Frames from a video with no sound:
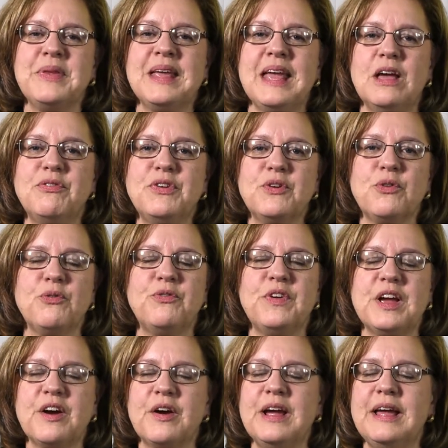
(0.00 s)
If you're
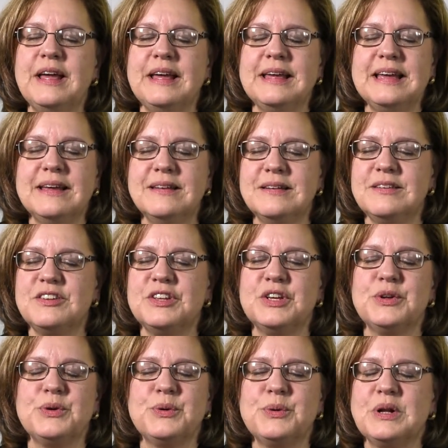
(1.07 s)
very
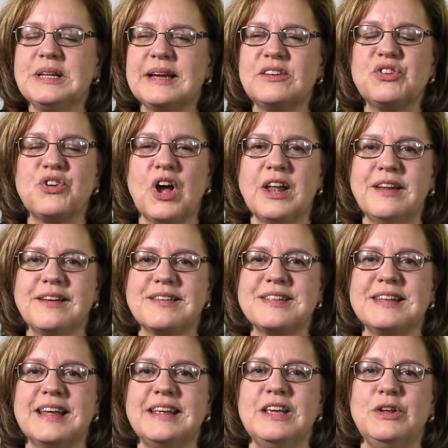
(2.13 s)
into electronics
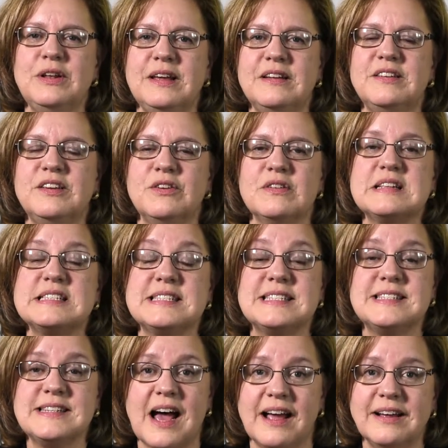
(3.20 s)
and you need to use a
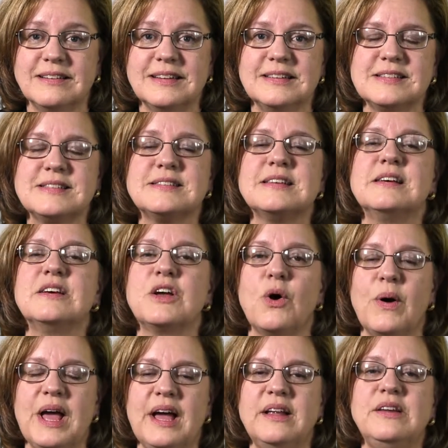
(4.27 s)
stylus,
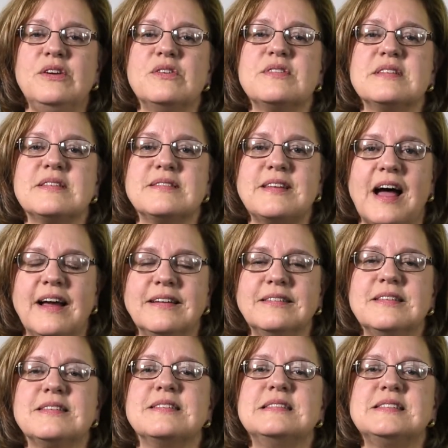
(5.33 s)
go ahead and use a
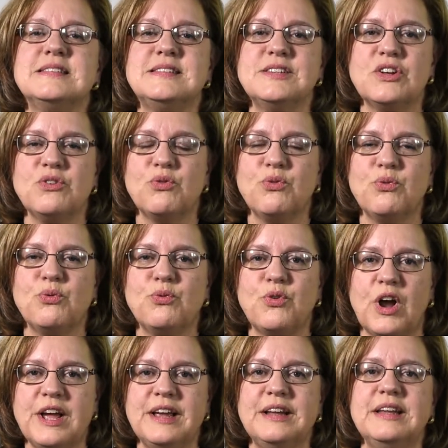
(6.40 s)
stylus and still
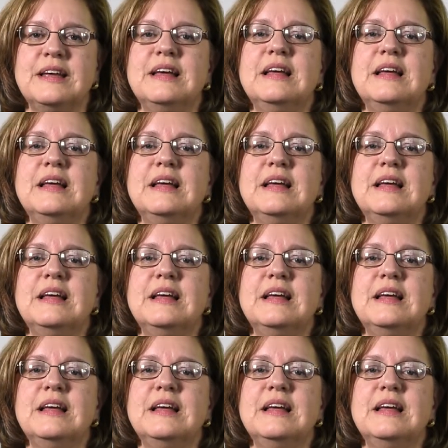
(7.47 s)
write